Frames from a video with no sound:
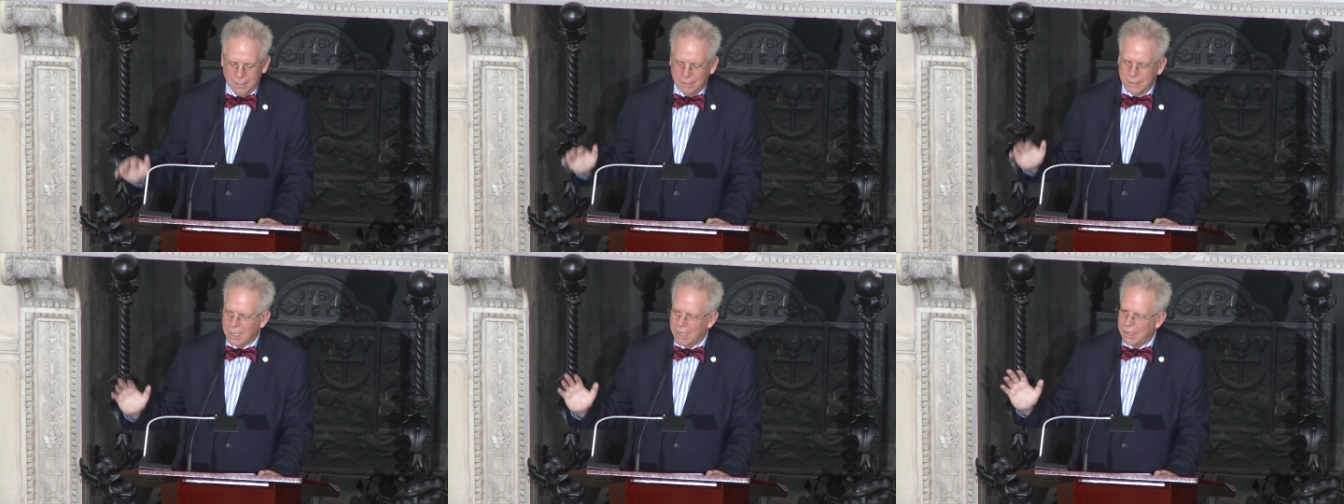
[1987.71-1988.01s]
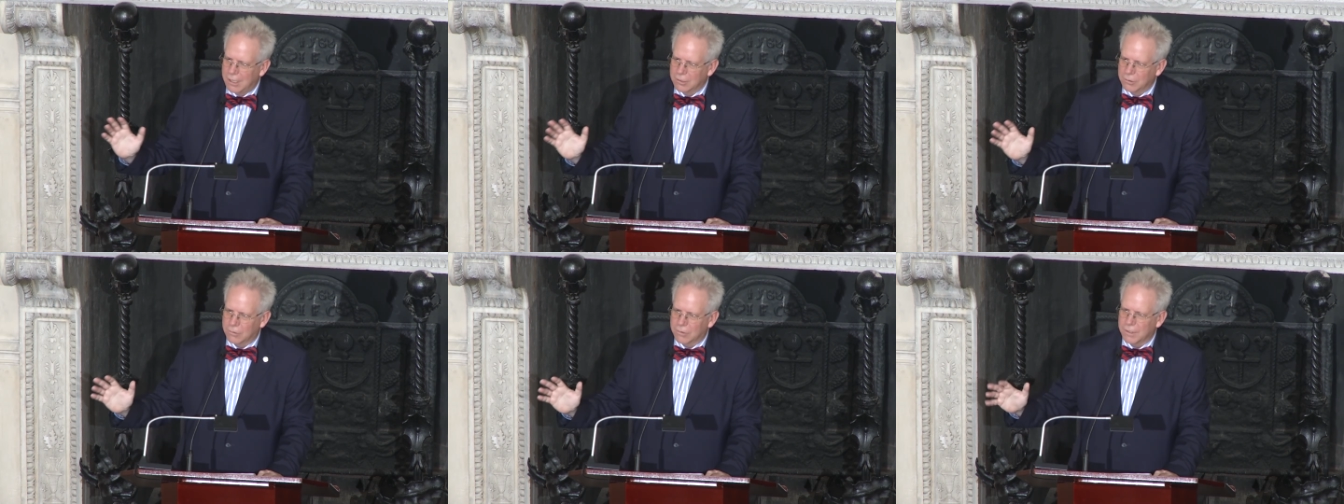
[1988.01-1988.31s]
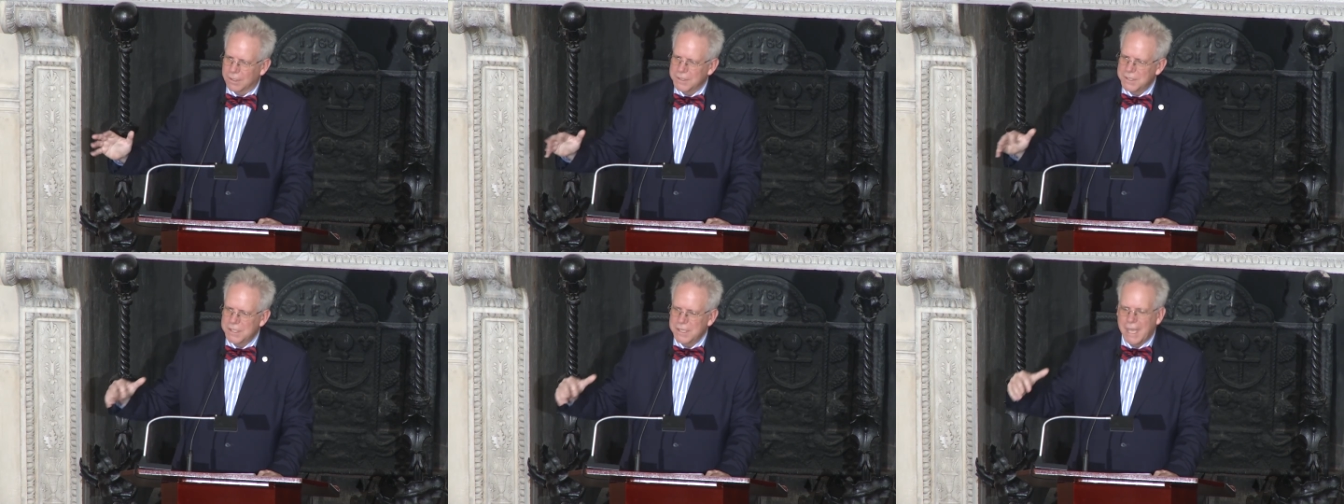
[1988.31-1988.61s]

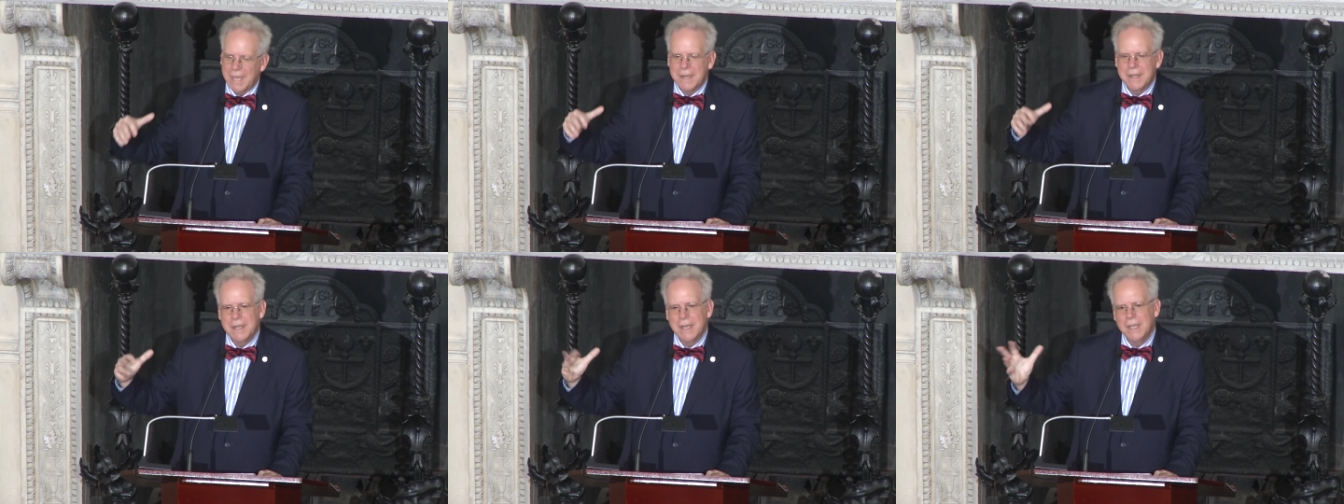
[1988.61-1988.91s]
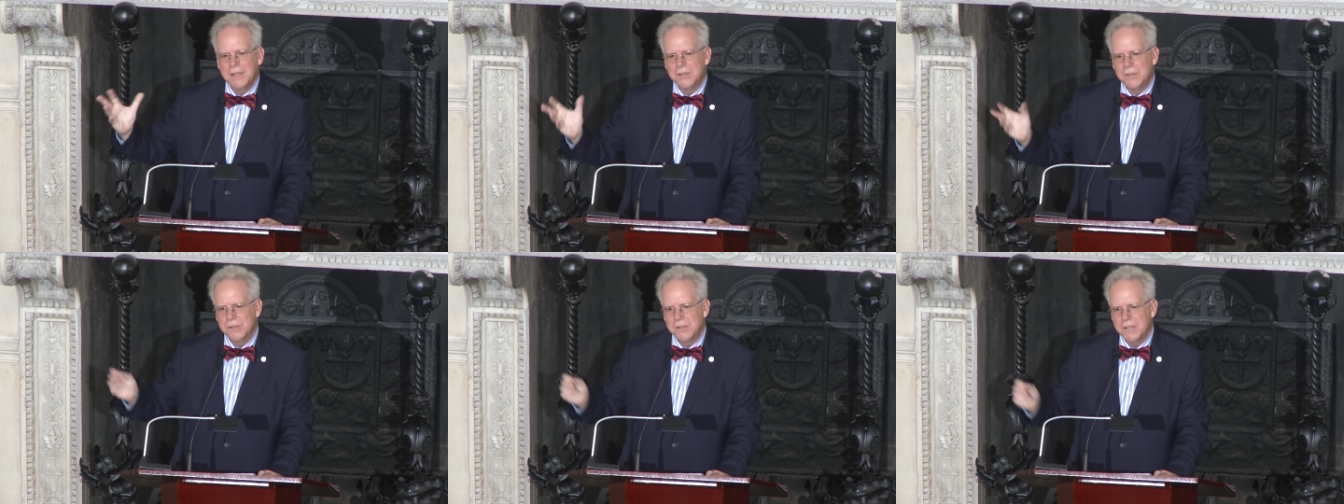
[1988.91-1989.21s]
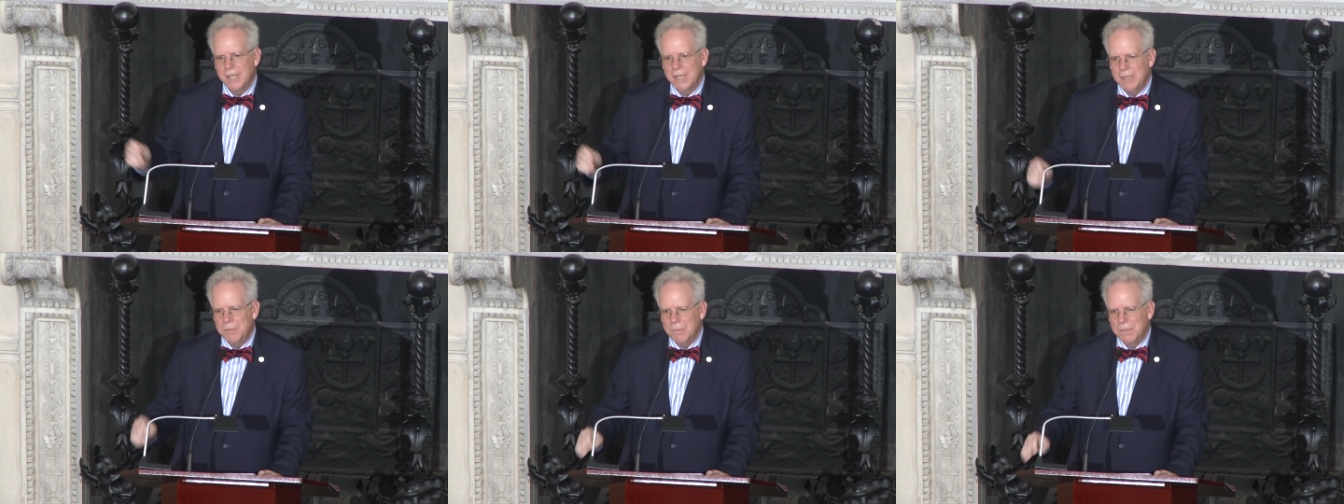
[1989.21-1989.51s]
Congress at an
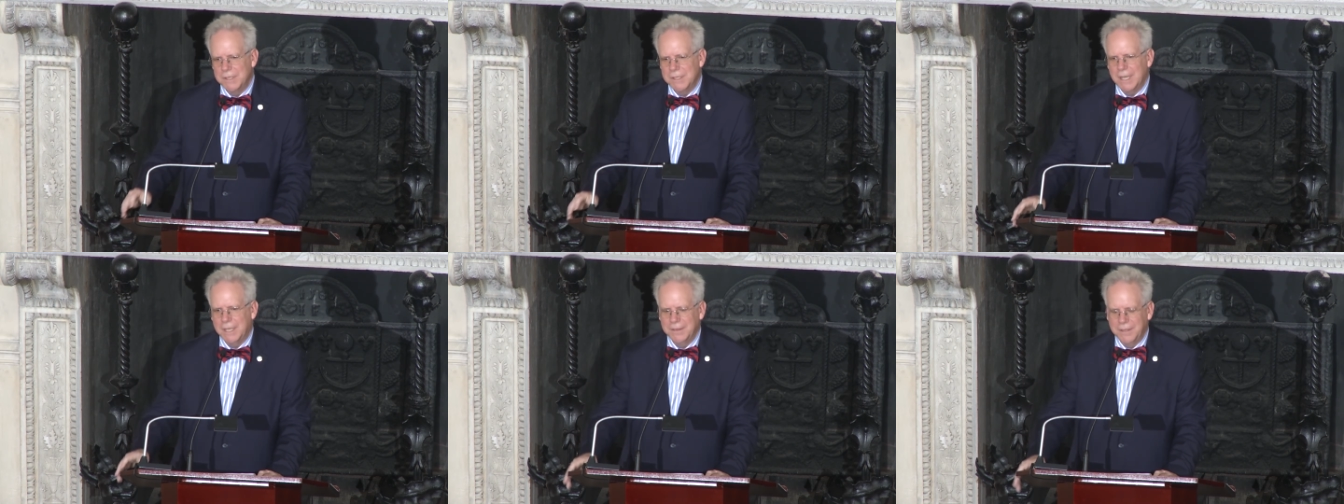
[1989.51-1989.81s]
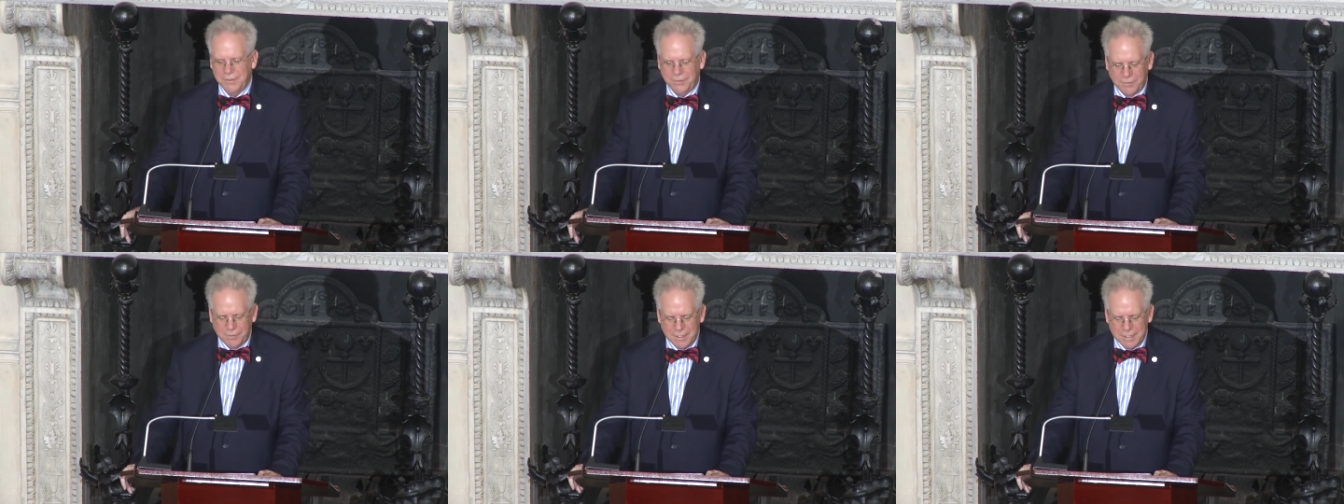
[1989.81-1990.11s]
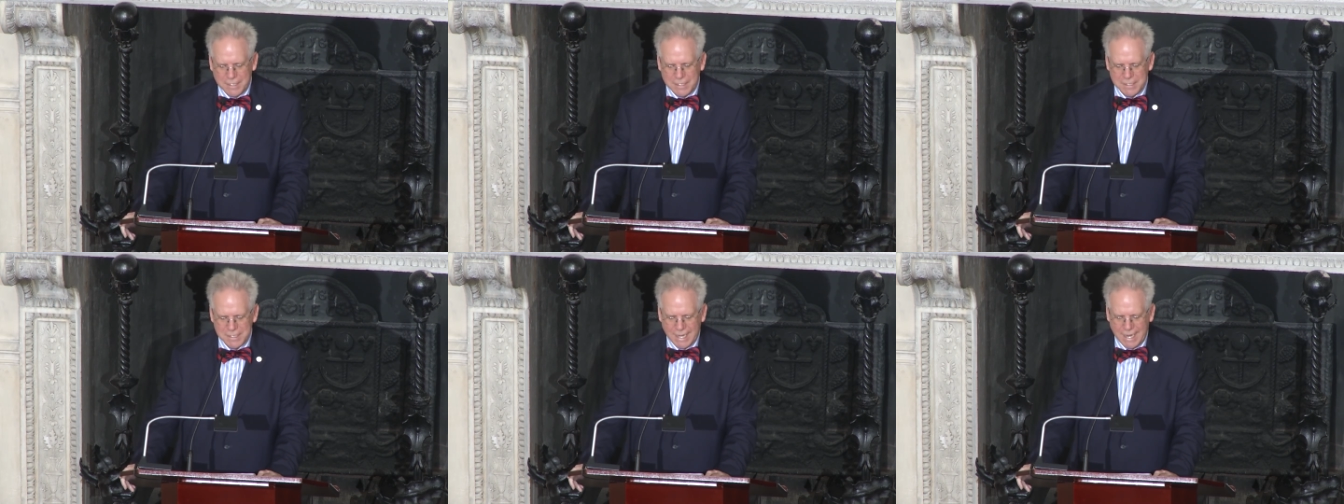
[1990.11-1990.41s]
entertainment at the
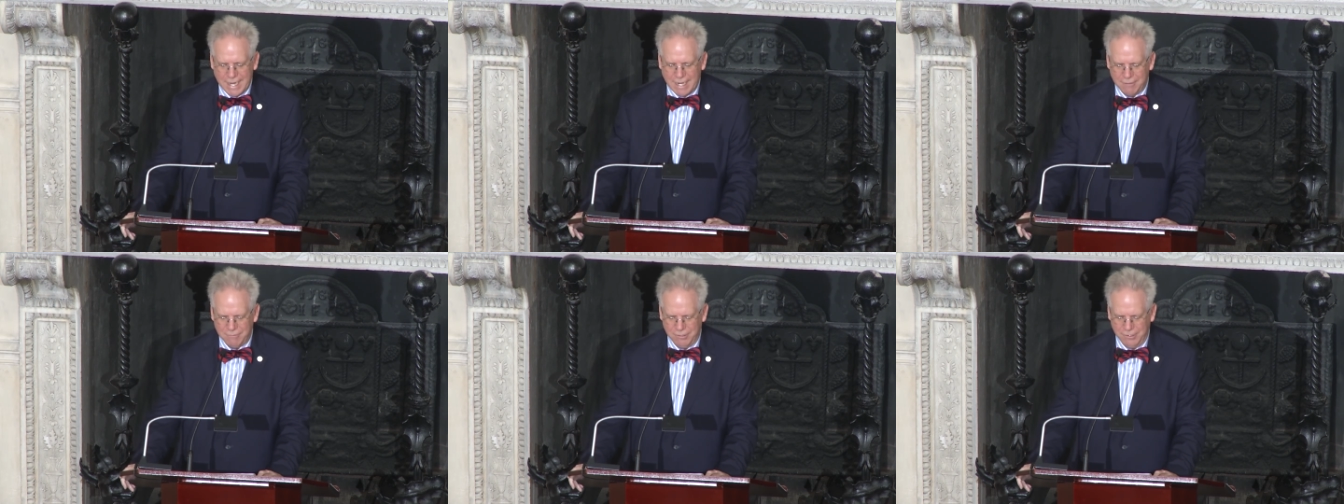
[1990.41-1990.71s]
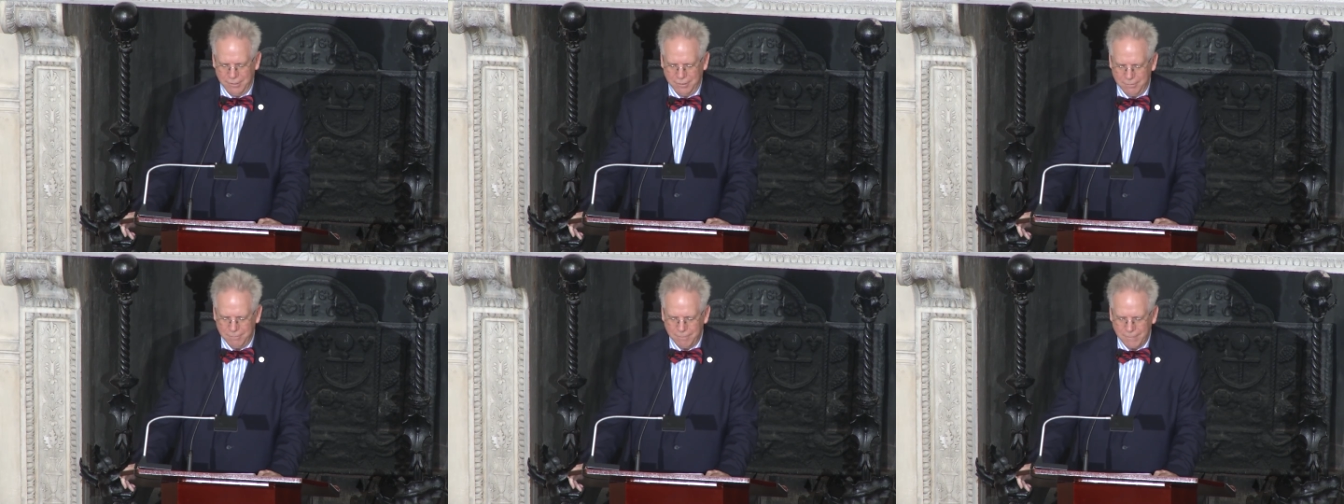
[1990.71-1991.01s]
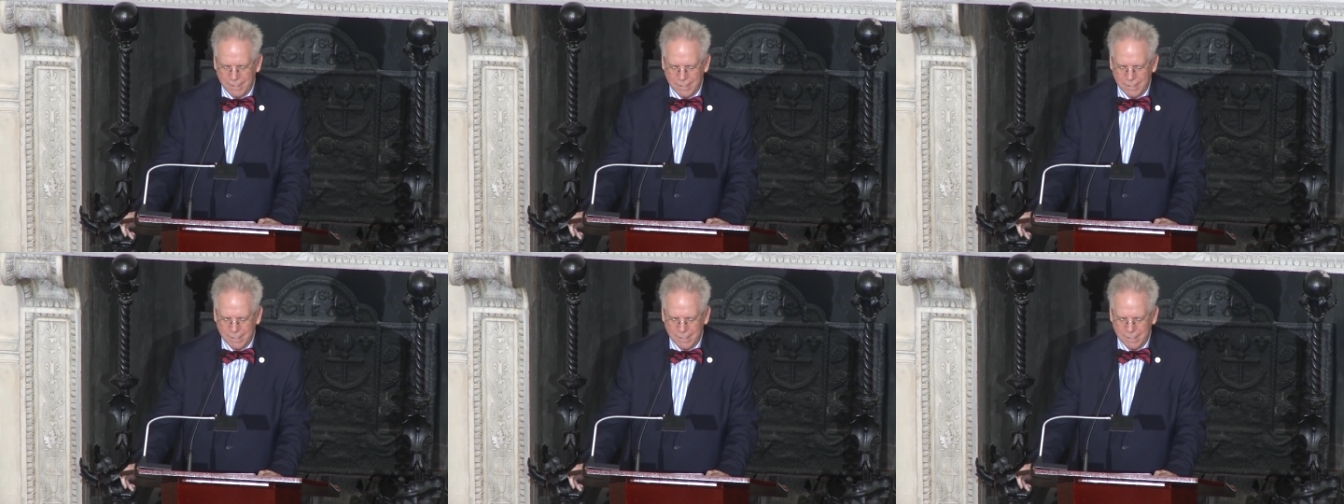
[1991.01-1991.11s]
City Tavern.